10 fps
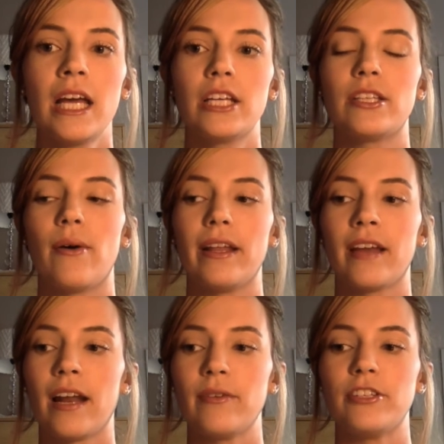So I
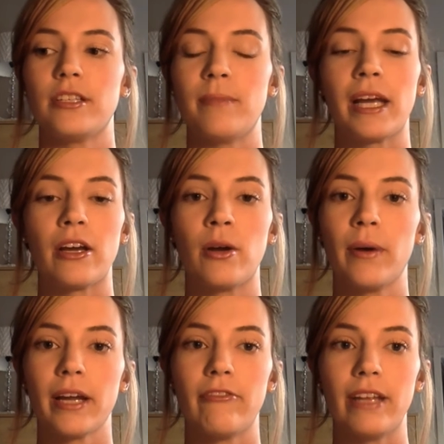thought I would just make a
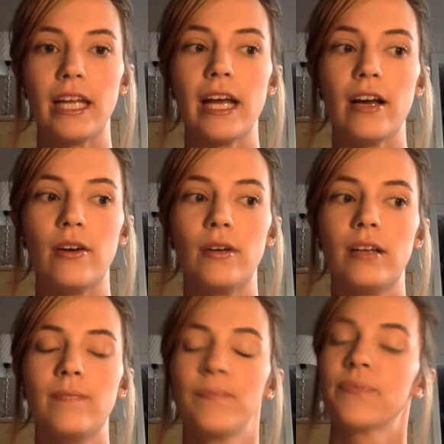quick video,
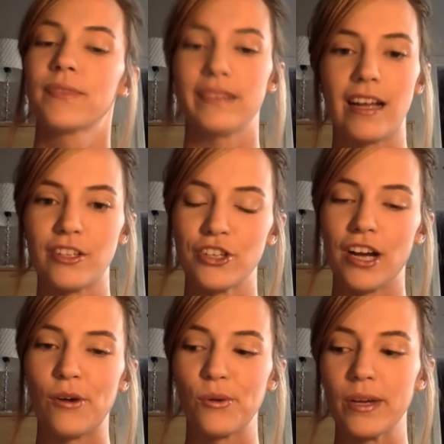not sure
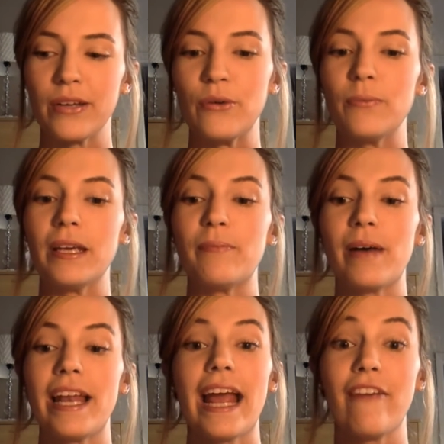how quick it will be,
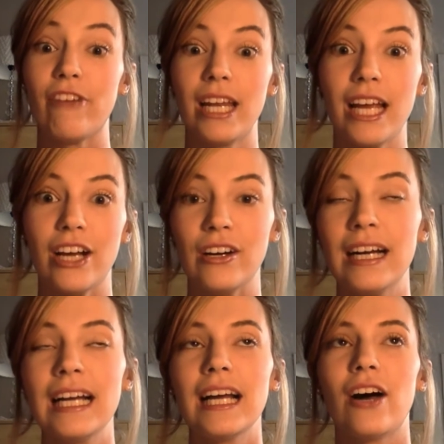but a video
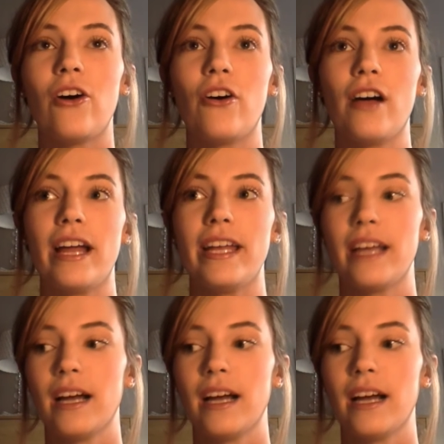on